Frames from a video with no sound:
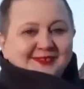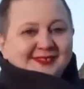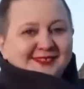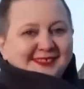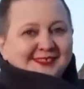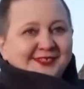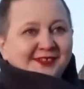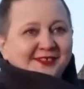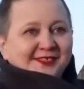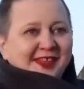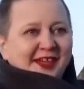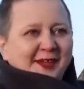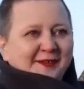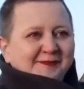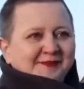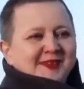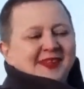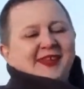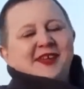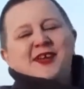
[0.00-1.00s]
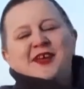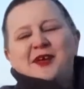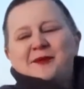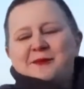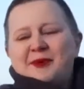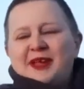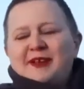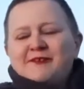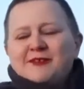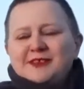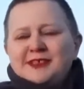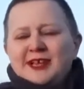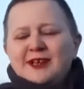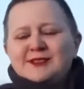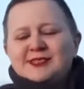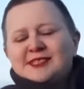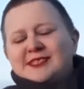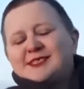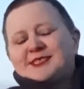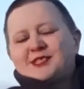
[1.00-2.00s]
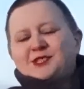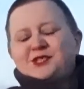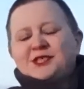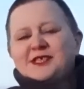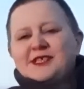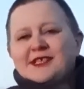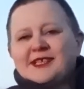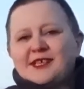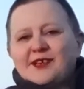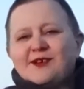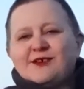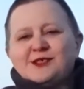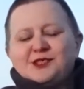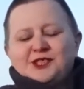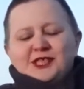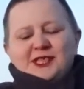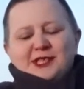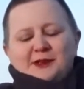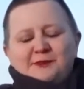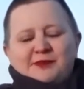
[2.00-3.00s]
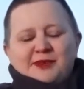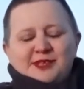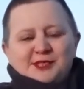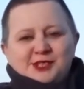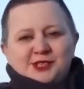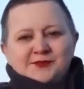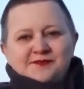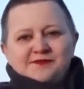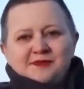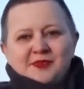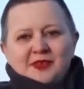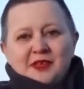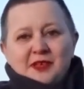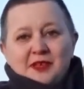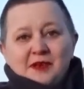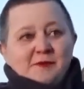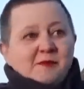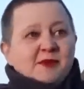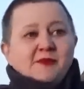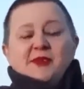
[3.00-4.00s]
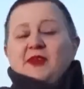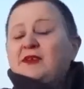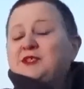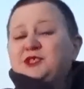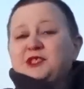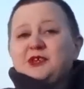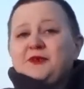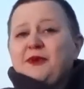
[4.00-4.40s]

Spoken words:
says it on there, but everyone knows it as the Jingling or Jingling Bridge, but we're not sure